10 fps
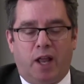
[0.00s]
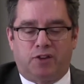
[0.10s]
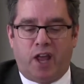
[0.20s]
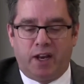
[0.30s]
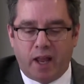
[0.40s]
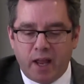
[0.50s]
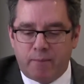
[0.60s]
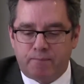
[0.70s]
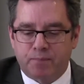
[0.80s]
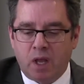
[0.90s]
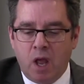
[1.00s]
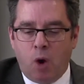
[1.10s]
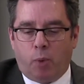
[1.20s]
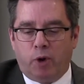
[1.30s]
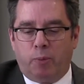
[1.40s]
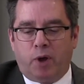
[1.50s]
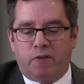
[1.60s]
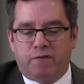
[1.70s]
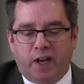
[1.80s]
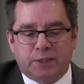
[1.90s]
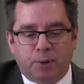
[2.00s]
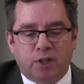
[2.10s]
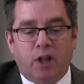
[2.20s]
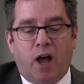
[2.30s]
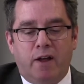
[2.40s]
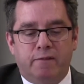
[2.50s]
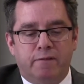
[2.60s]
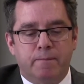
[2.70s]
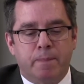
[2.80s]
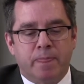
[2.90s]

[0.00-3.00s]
at 10 a.m. We'll be on Facebook Live.